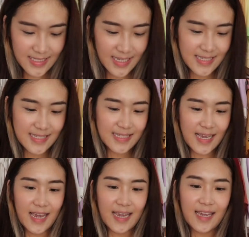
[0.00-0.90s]
is
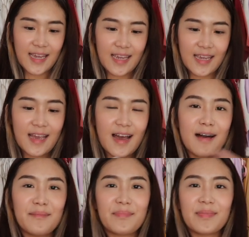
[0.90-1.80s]
a
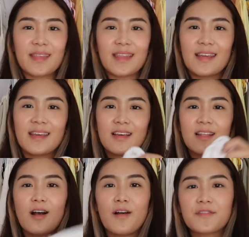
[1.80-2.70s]

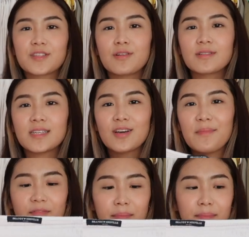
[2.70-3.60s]
off-shoulder
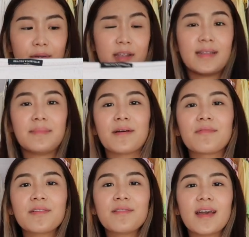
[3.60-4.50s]
top from Brandy
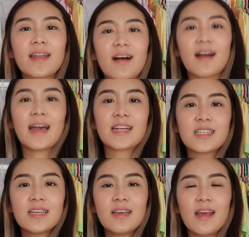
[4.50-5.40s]
Melville and I
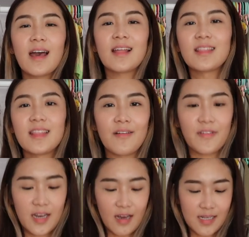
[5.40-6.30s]
actually love
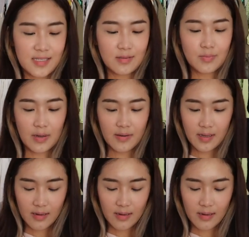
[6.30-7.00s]
it. I still wear it.